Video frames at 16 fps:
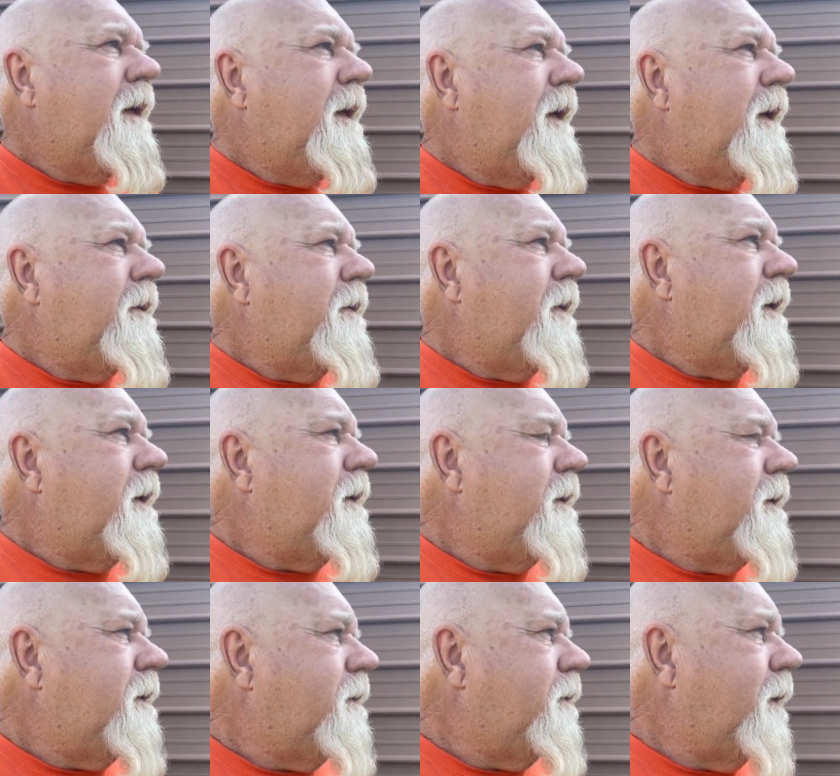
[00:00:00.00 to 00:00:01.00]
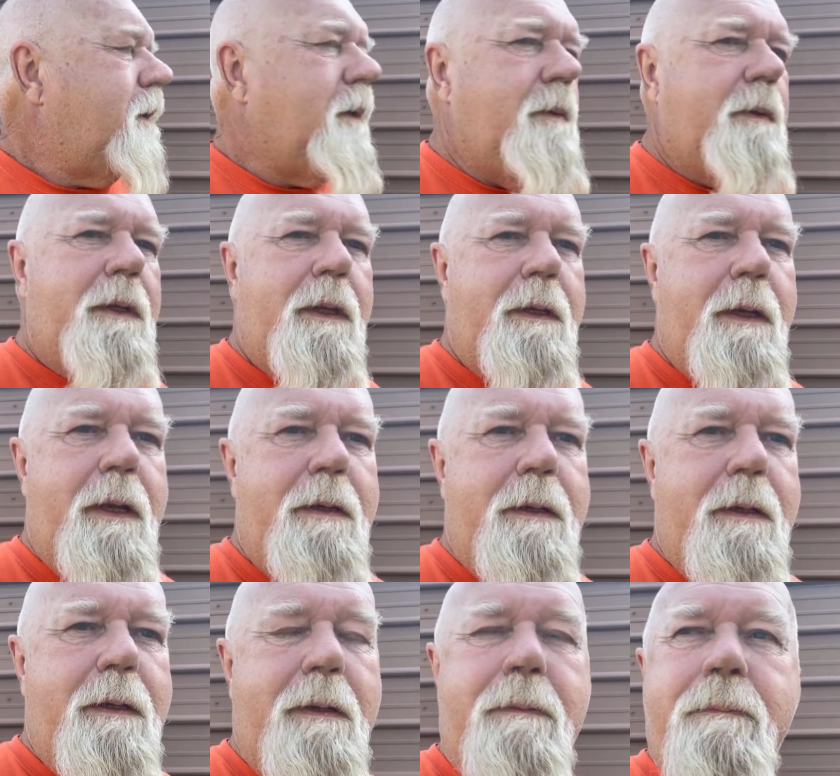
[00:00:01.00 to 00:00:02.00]
I'm gonna work on getting that
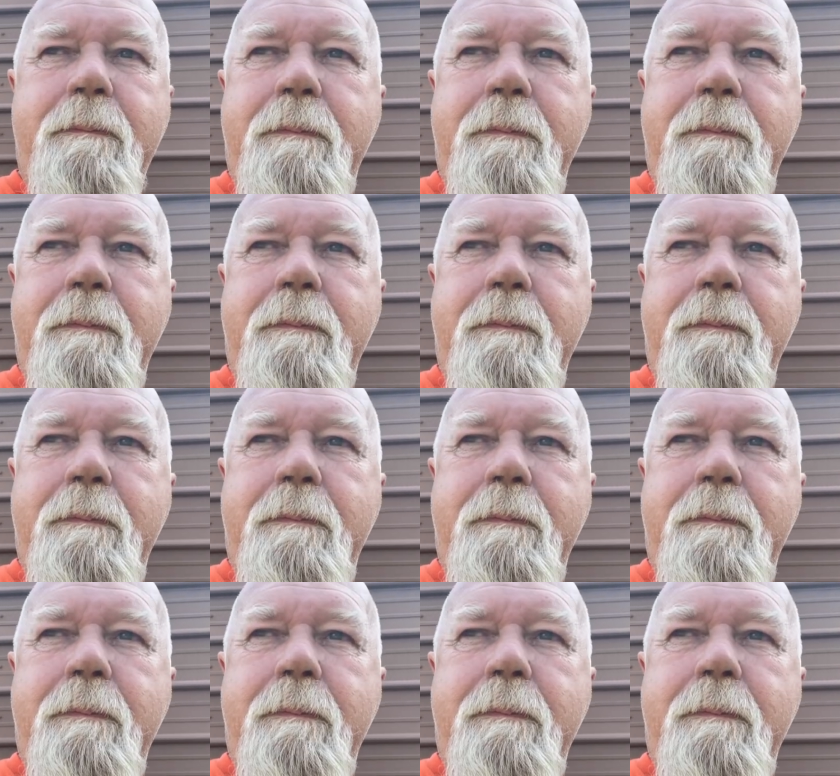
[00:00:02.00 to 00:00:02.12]
done